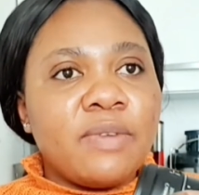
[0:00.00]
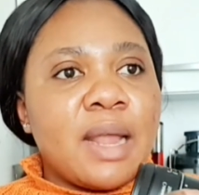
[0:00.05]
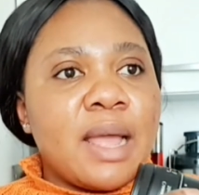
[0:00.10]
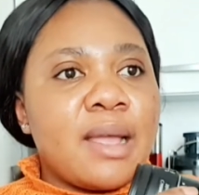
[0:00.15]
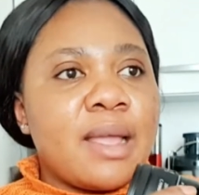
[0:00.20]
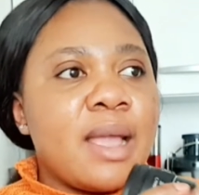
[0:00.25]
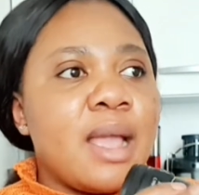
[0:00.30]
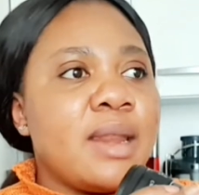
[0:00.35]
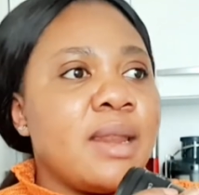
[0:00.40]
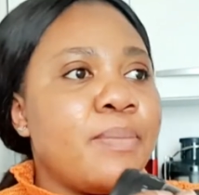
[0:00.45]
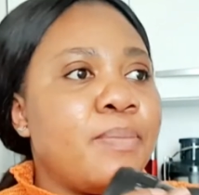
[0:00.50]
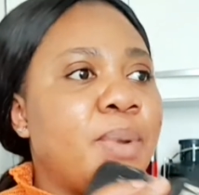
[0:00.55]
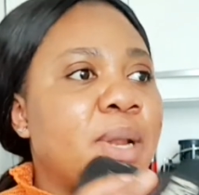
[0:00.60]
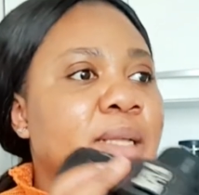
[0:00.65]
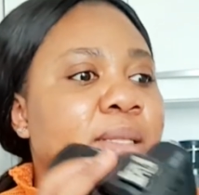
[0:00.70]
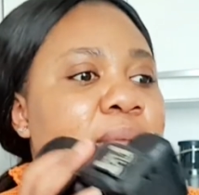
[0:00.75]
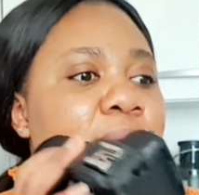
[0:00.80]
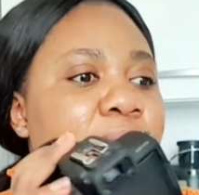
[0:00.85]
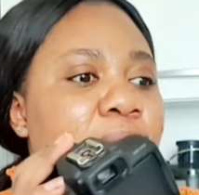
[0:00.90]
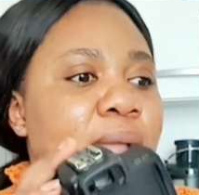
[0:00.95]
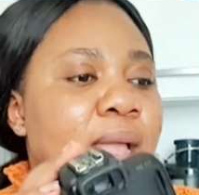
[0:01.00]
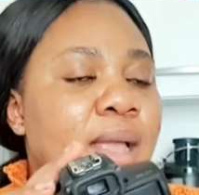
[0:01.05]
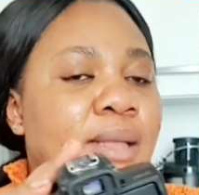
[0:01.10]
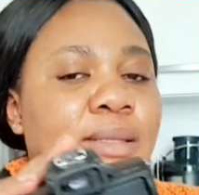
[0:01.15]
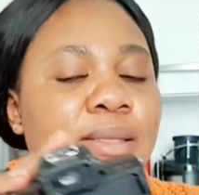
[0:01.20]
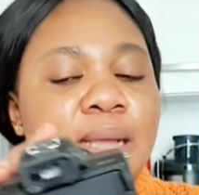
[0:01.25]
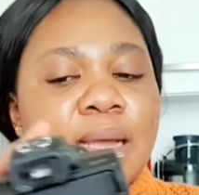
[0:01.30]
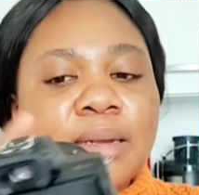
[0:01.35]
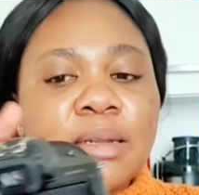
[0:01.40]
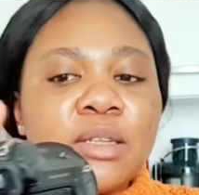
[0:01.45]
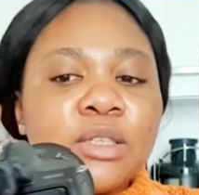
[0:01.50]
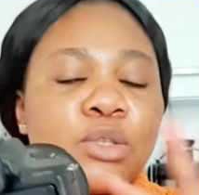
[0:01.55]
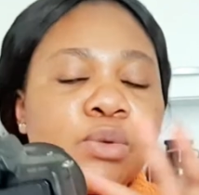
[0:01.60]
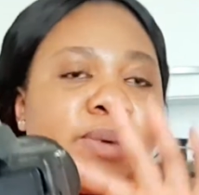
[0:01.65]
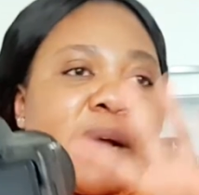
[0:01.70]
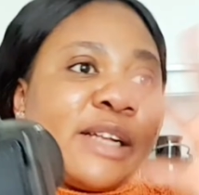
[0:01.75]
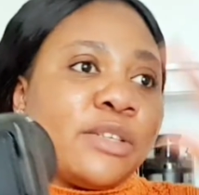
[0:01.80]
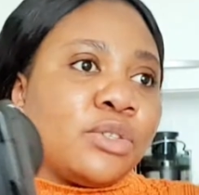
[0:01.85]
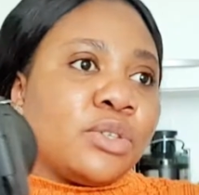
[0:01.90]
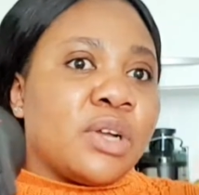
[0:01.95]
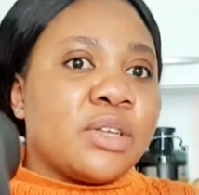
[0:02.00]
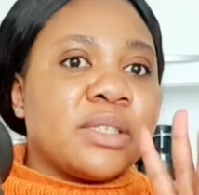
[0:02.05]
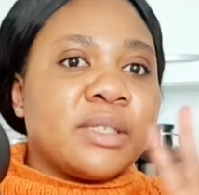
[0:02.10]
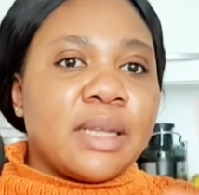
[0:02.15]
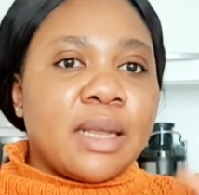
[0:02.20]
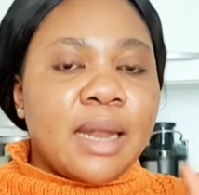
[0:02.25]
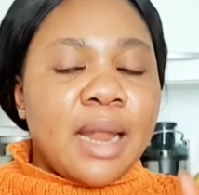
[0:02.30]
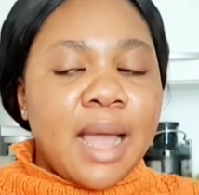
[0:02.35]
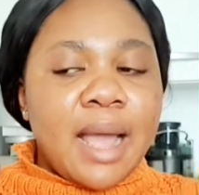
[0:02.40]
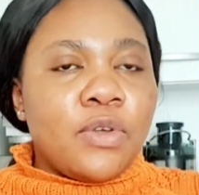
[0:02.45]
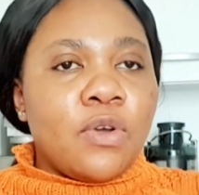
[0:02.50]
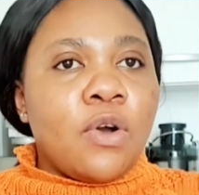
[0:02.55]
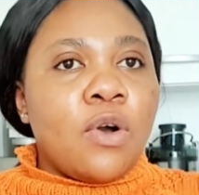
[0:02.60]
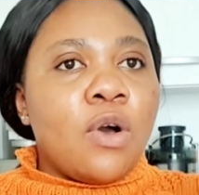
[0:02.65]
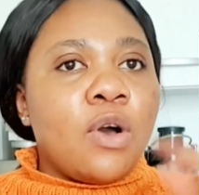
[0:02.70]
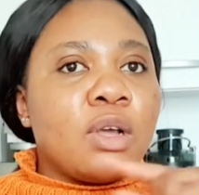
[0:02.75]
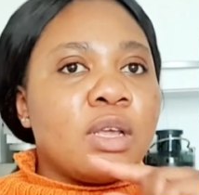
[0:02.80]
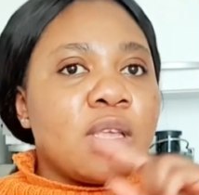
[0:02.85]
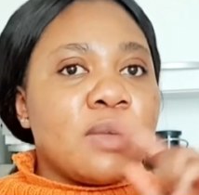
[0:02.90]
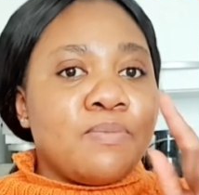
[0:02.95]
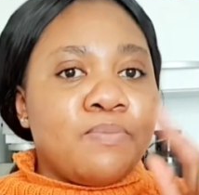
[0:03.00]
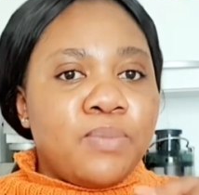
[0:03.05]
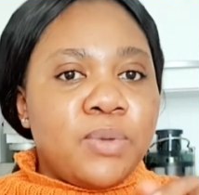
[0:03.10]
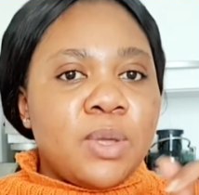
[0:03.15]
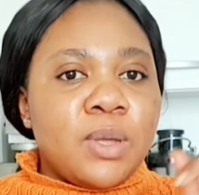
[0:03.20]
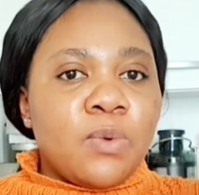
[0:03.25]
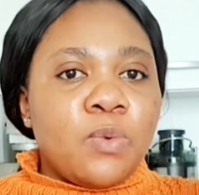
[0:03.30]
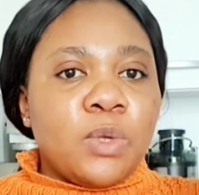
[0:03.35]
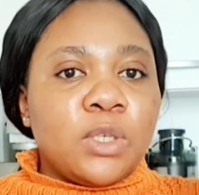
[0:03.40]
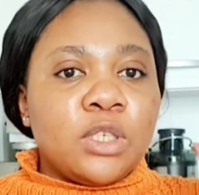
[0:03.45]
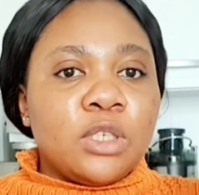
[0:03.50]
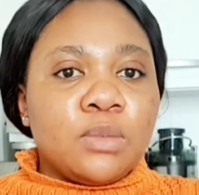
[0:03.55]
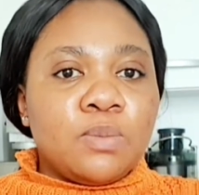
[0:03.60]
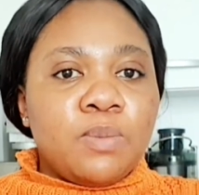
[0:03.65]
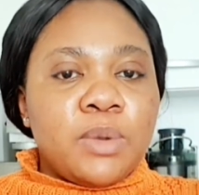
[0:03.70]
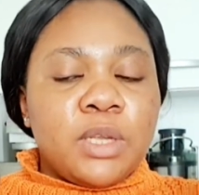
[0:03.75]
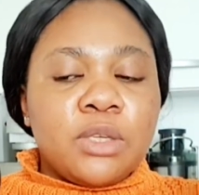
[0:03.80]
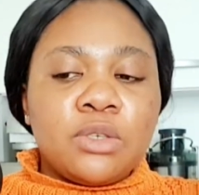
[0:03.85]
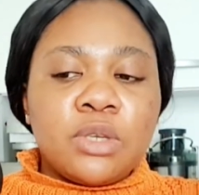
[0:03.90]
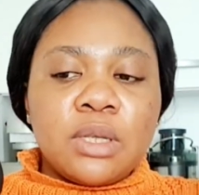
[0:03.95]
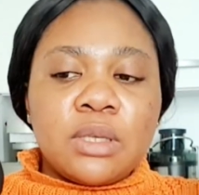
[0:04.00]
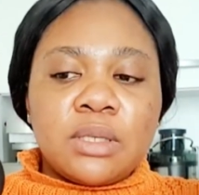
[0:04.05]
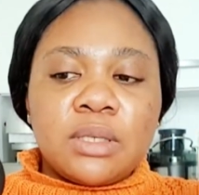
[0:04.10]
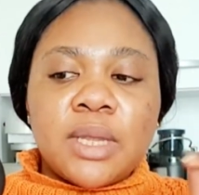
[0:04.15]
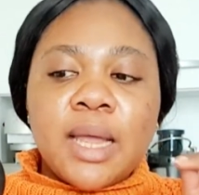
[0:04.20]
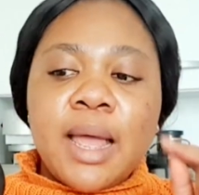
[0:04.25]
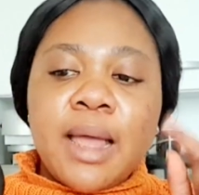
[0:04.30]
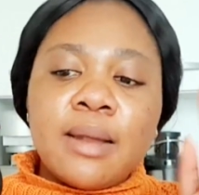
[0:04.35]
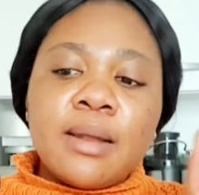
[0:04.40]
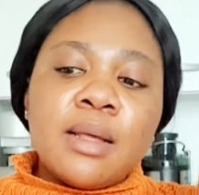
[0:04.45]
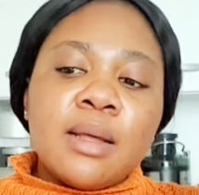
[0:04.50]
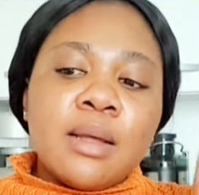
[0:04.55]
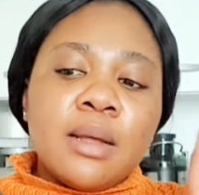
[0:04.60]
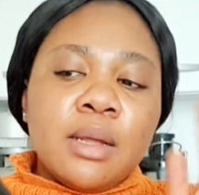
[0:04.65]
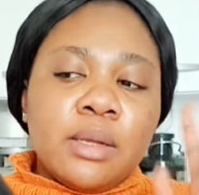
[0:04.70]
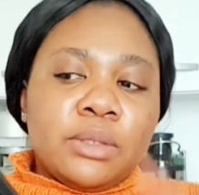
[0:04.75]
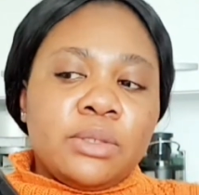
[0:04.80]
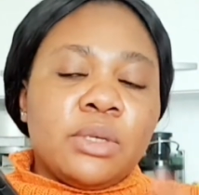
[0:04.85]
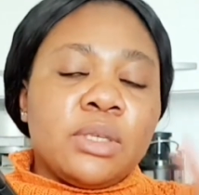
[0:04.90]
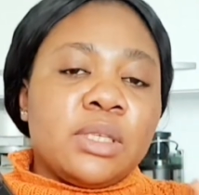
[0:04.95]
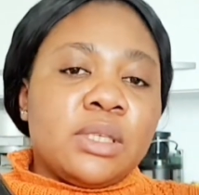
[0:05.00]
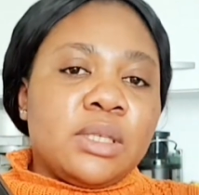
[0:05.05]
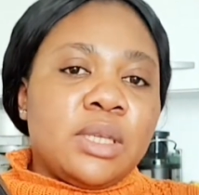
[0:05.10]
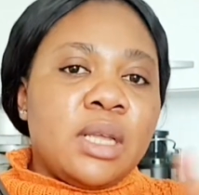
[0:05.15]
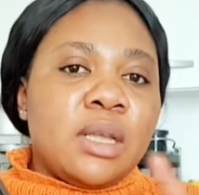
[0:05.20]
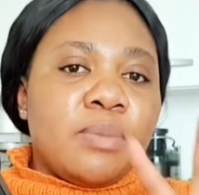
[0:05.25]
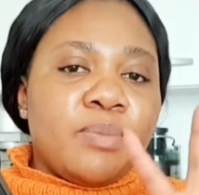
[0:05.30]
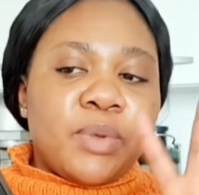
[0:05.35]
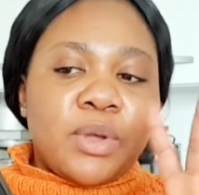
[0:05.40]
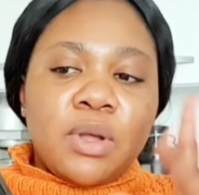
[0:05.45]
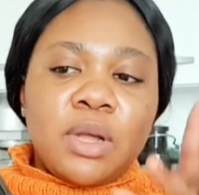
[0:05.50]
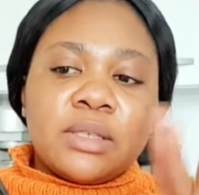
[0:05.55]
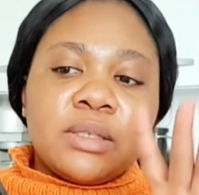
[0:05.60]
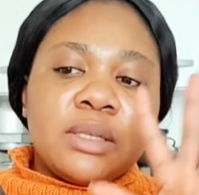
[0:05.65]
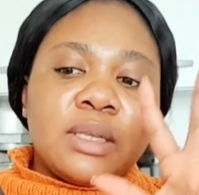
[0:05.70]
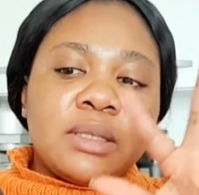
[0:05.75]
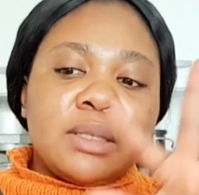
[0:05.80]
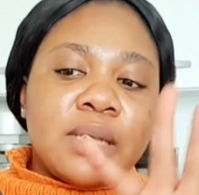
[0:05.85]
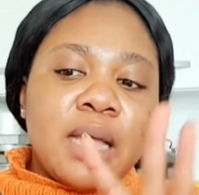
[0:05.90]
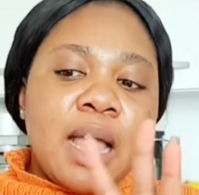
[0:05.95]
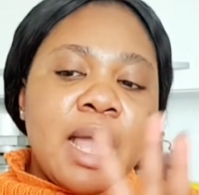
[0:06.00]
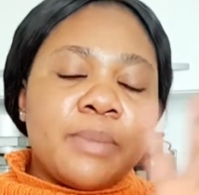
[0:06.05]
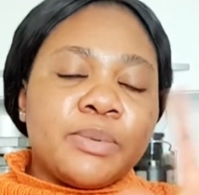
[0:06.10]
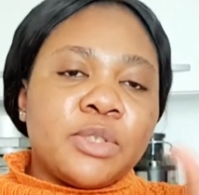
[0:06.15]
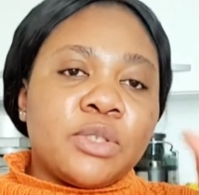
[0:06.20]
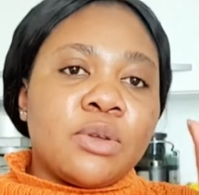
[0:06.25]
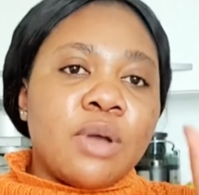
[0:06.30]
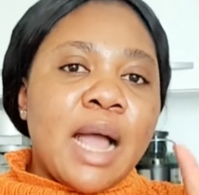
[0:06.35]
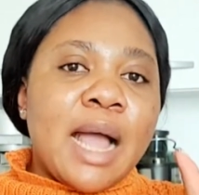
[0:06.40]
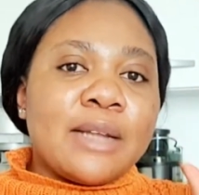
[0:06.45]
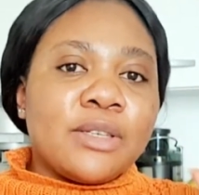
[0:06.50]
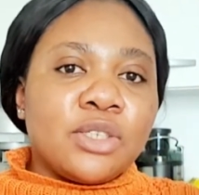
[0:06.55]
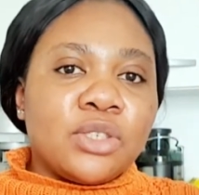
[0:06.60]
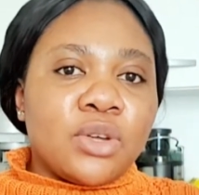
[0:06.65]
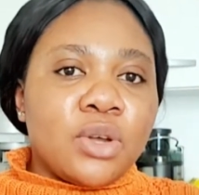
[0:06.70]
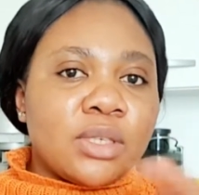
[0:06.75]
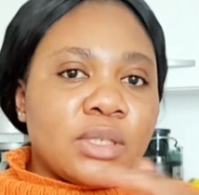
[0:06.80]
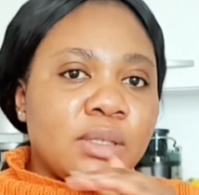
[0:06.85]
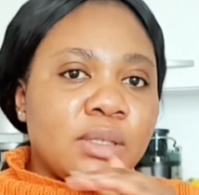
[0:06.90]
Like any play that you entered, it will adjust the light, or a peak, which is picture style, to see, because it helps to adjust